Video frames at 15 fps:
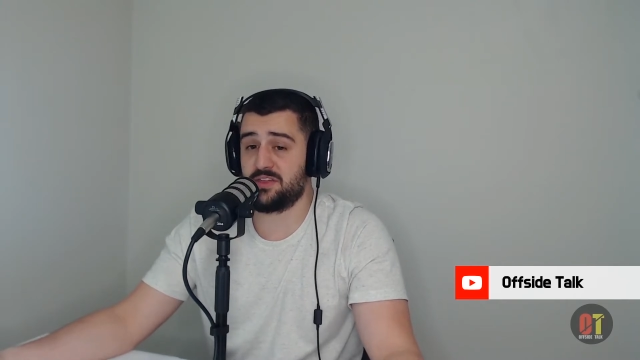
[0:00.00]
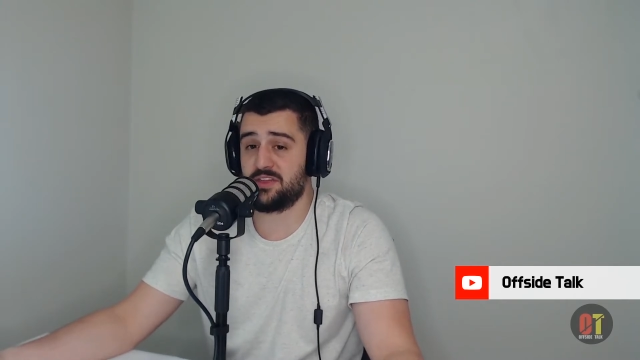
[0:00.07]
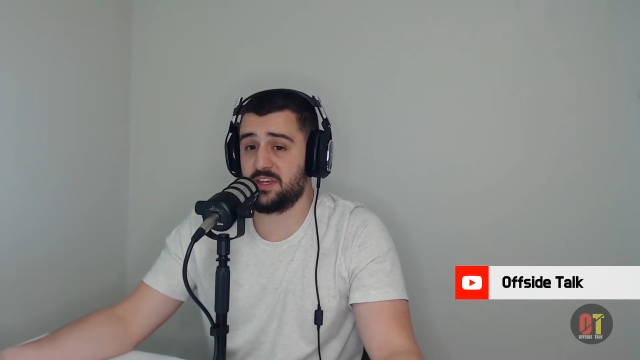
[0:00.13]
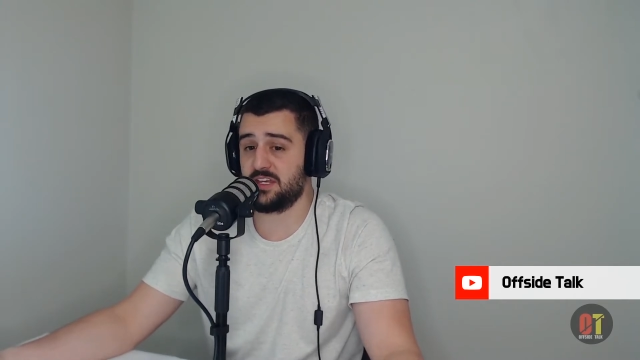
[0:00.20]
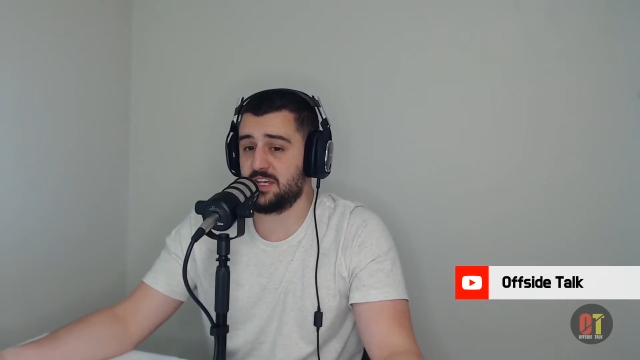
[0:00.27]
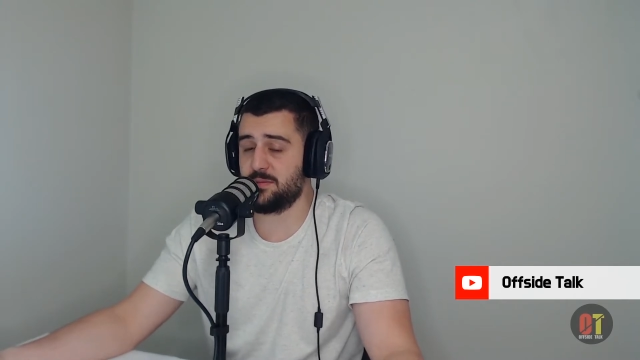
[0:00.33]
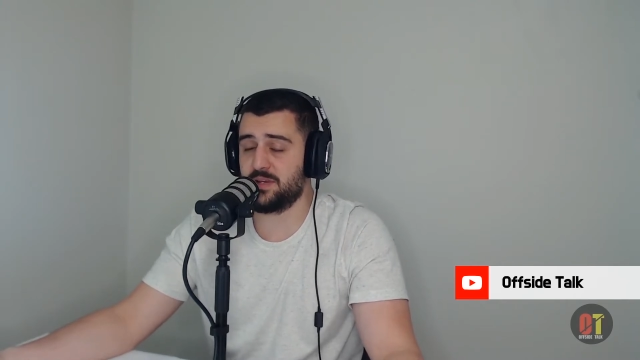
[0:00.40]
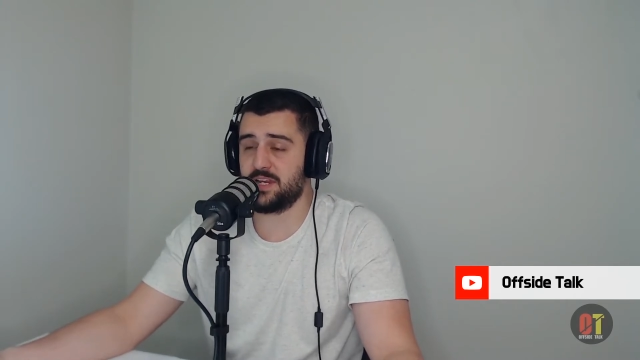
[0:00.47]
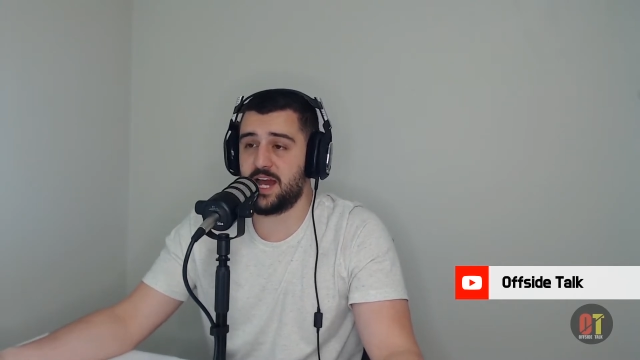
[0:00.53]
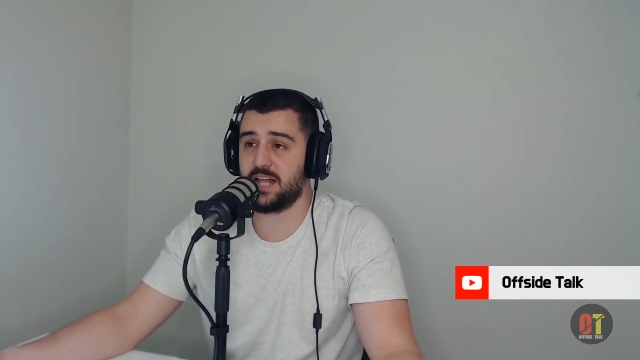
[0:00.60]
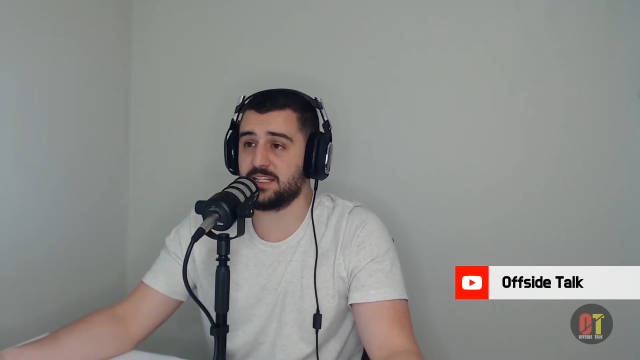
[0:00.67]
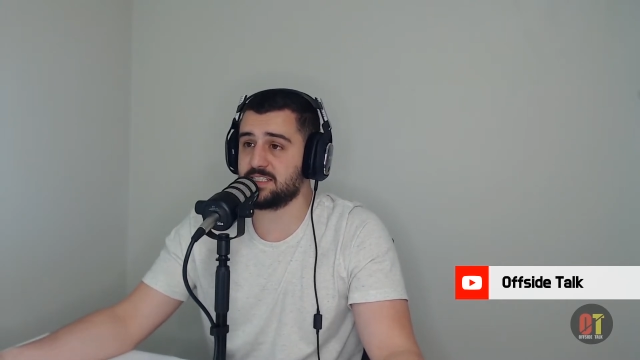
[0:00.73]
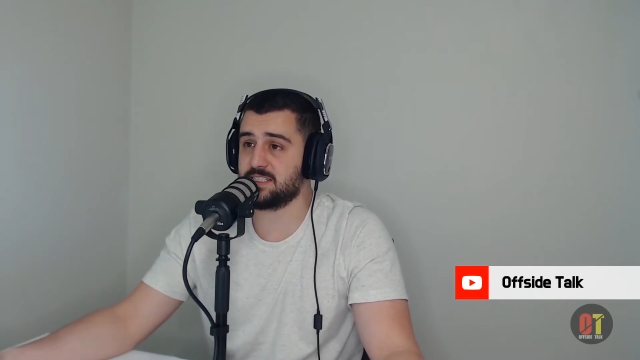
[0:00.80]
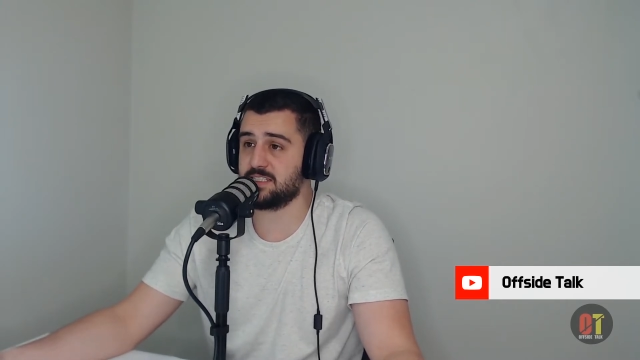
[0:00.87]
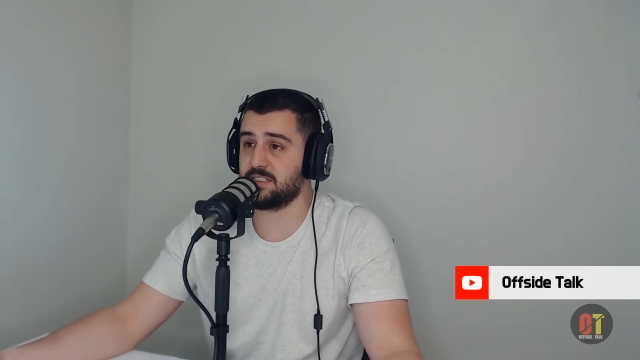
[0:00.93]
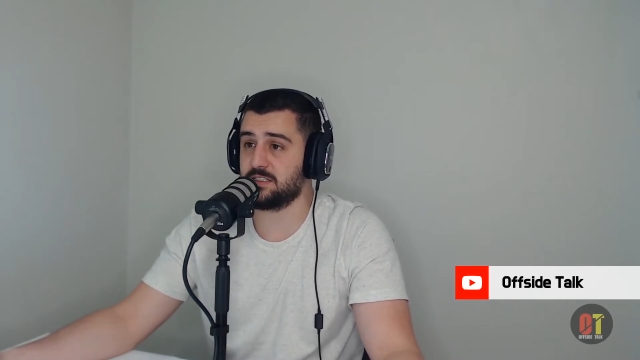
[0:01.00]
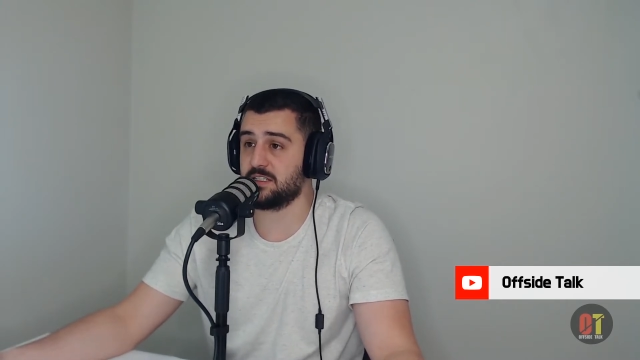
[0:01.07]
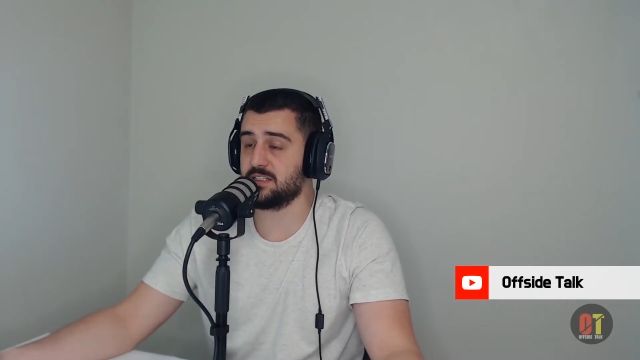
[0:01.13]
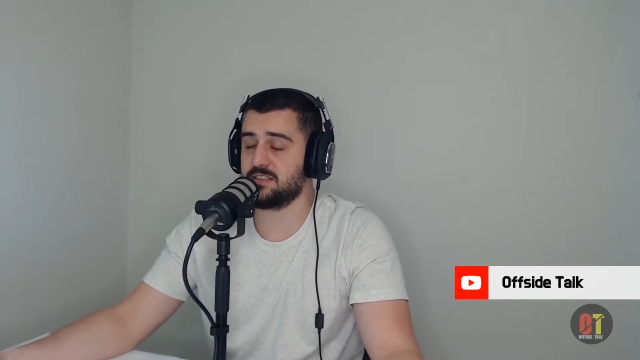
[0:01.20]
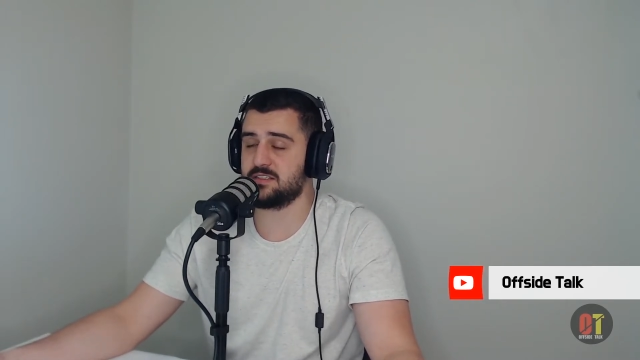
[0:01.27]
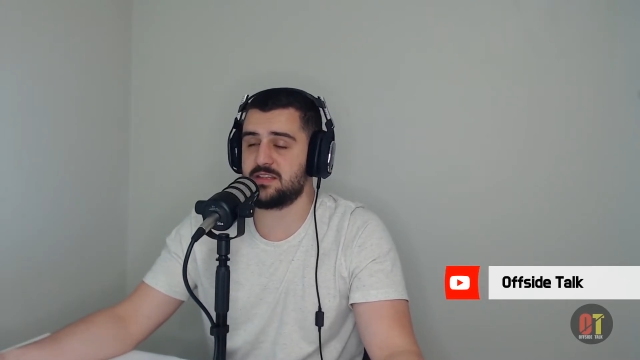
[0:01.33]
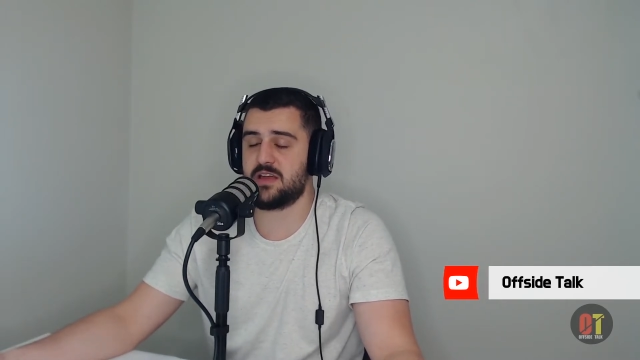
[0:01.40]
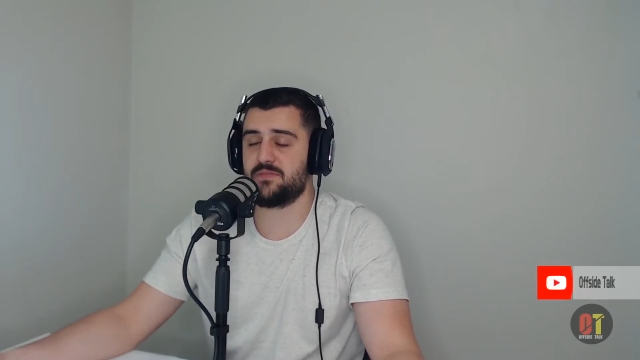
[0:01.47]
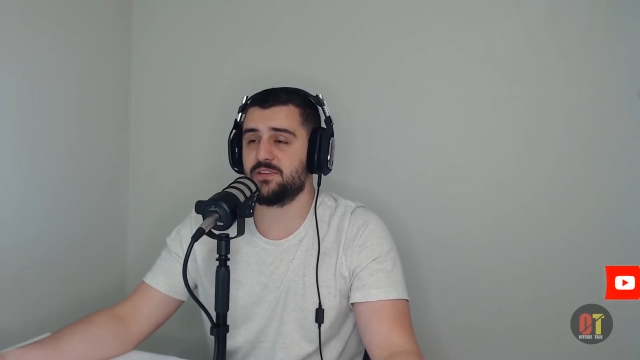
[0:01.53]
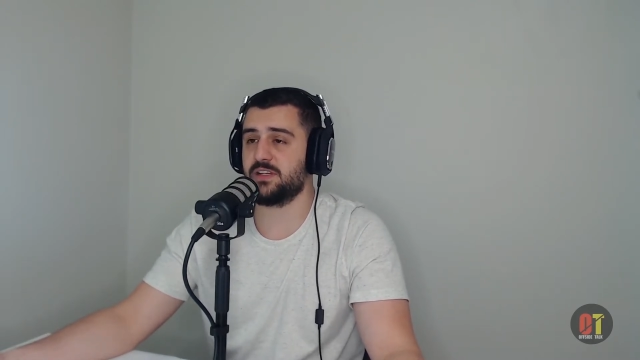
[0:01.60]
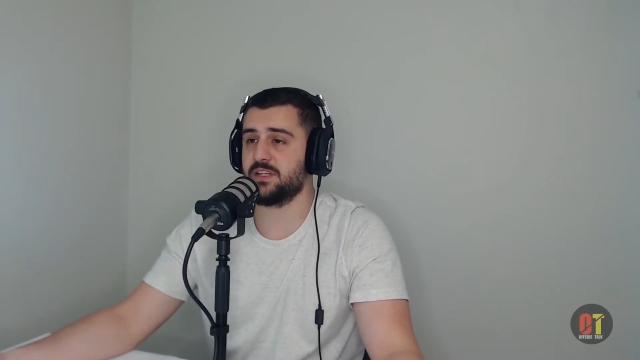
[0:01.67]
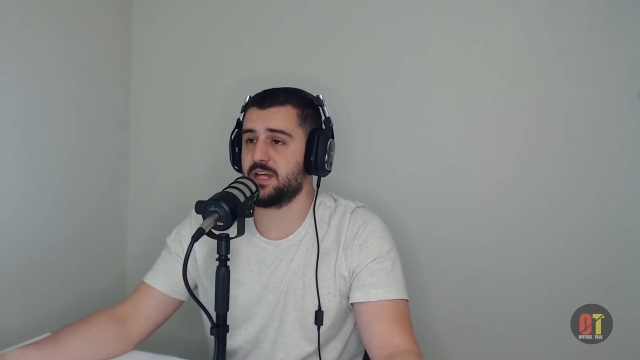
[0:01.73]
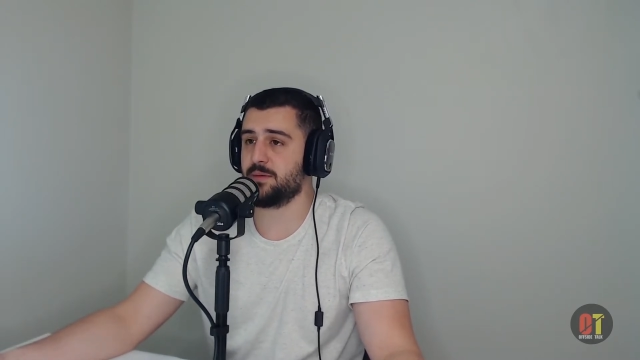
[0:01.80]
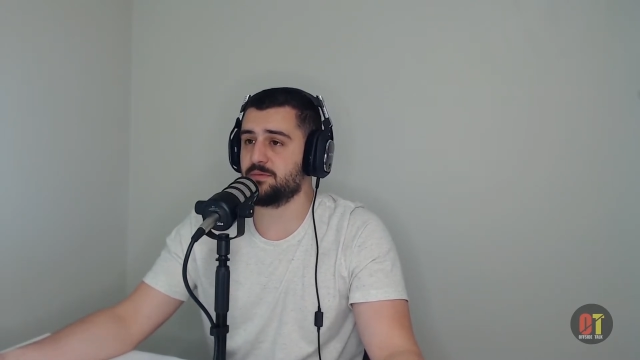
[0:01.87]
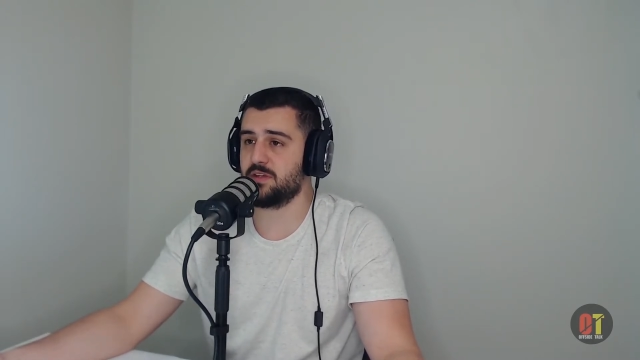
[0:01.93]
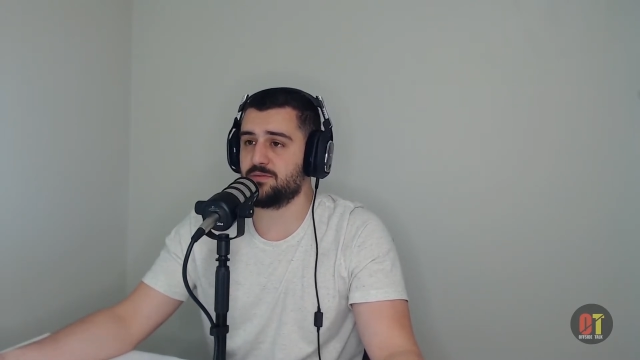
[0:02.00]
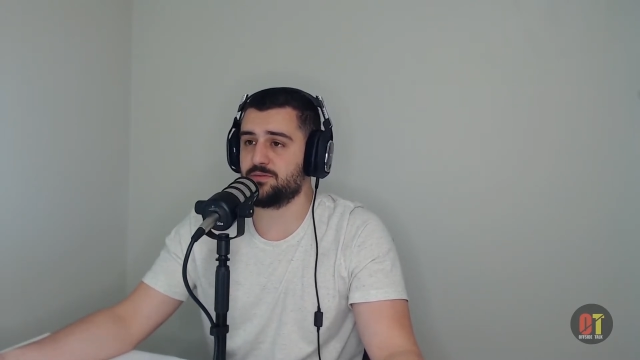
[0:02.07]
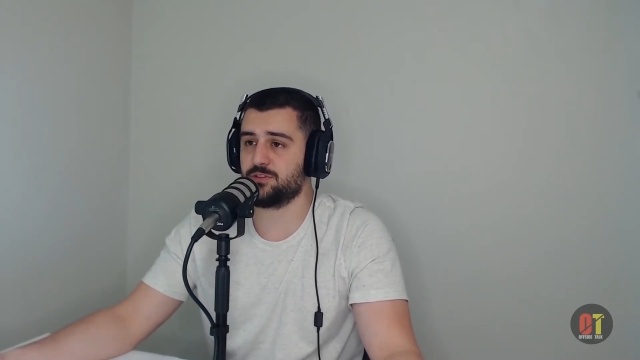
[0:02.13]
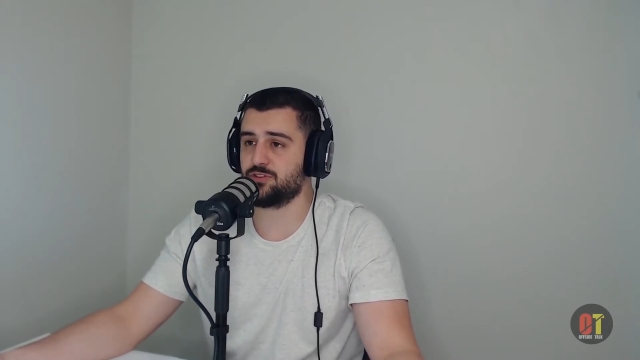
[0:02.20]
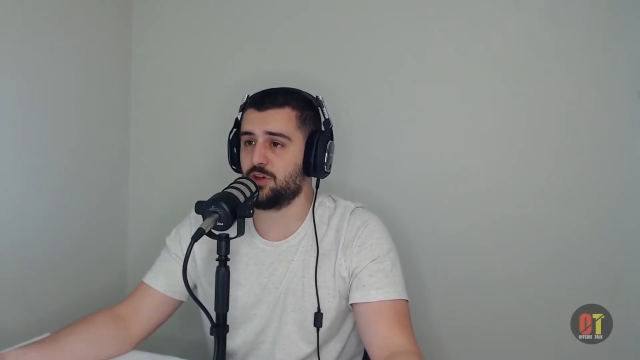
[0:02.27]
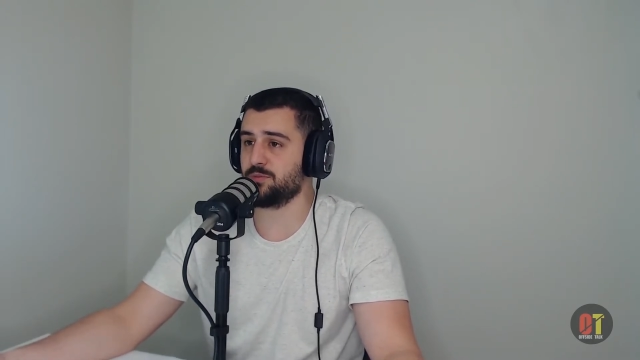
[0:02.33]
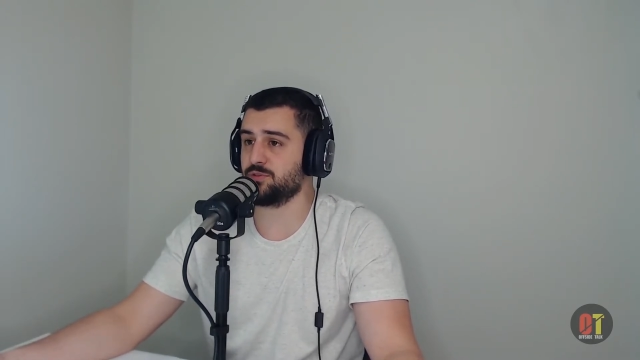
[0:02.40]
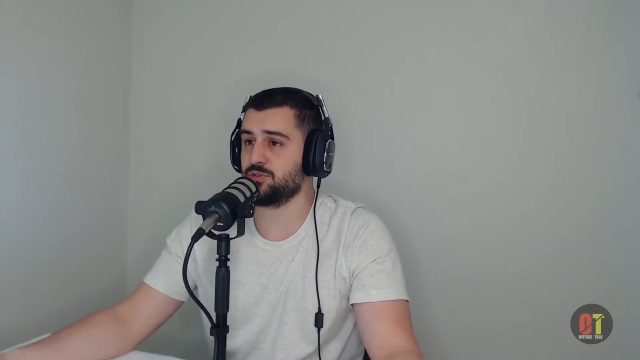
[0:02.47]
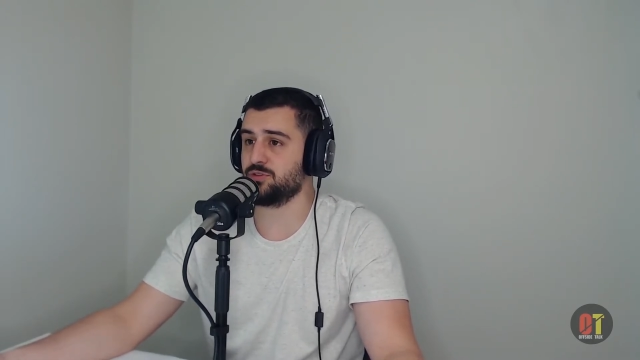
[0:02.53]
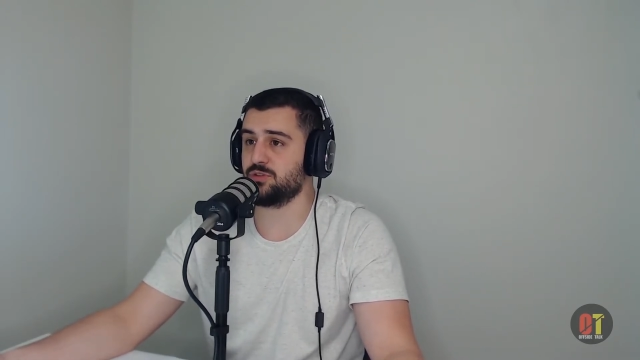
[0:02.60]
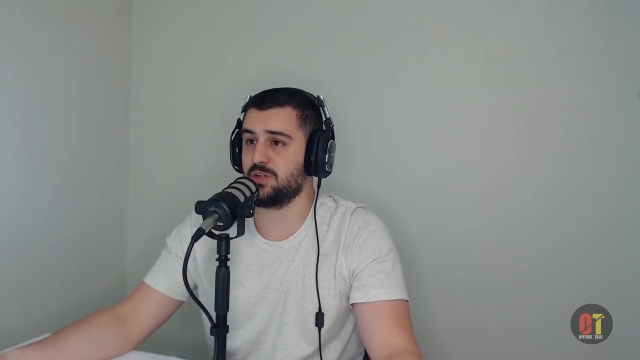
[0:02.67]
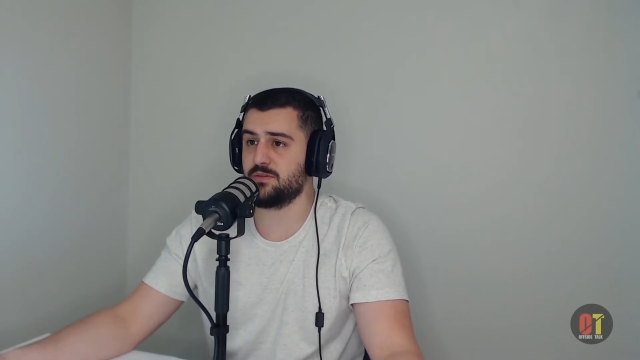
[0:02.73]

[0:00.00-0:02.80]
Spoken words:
I think him and Allison definitely up there for top 2.